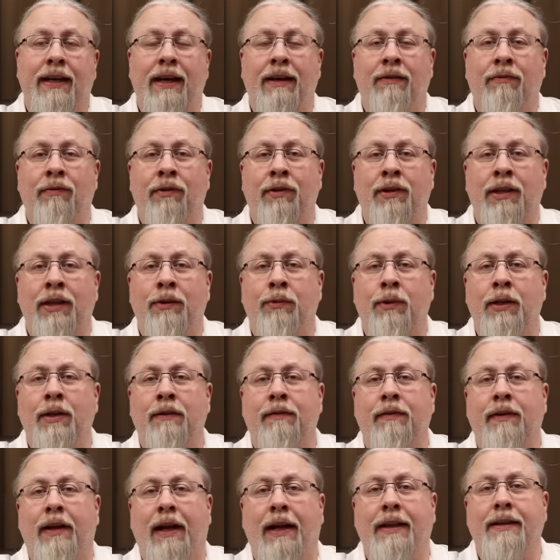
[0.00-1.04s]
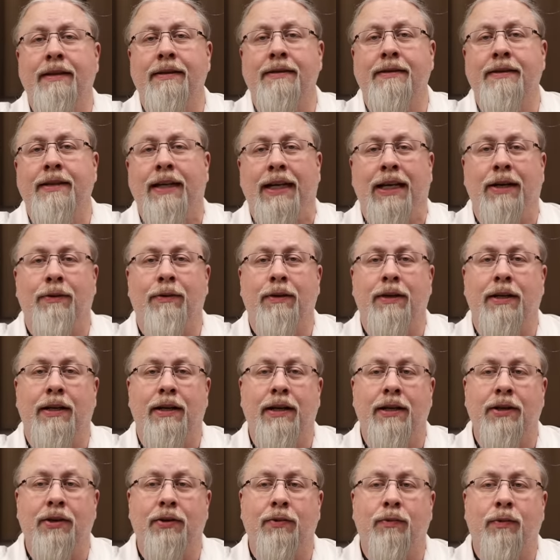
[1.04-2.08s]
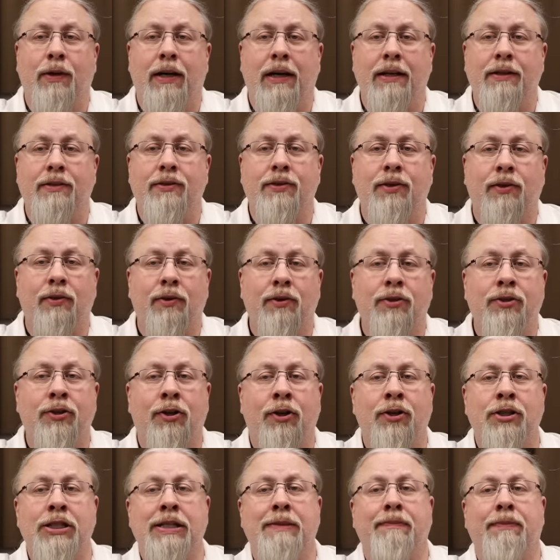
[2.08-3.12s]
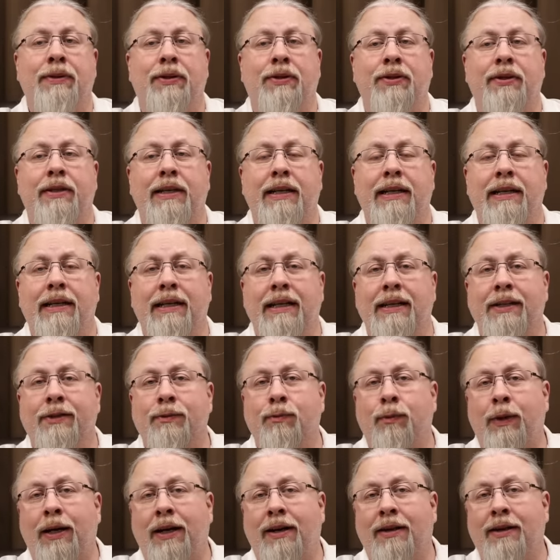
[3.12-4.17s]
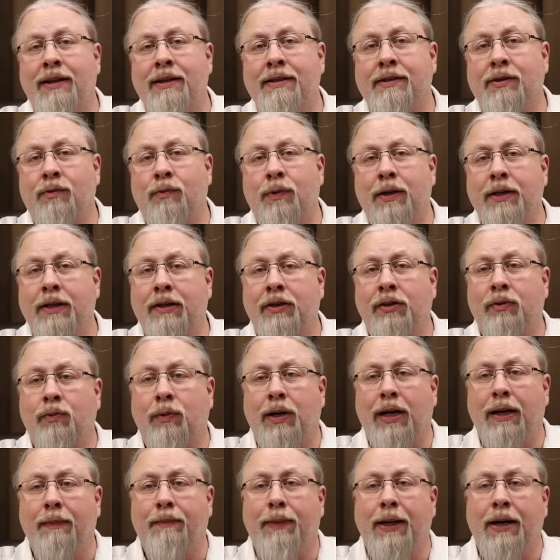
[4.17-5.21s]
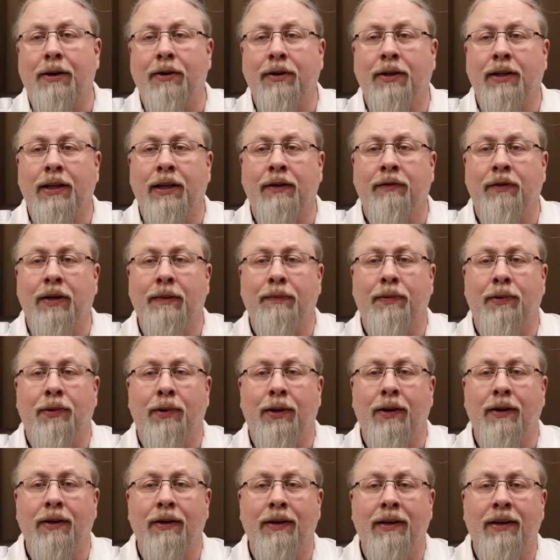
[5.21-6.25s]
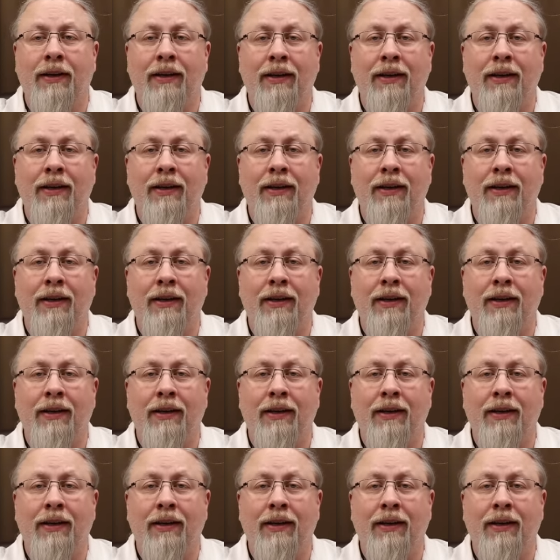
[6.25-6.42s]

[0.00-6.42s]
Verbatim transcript: I really would have liked to see it with 100 watt solar charging built in as well as a 100 watt power delivery port.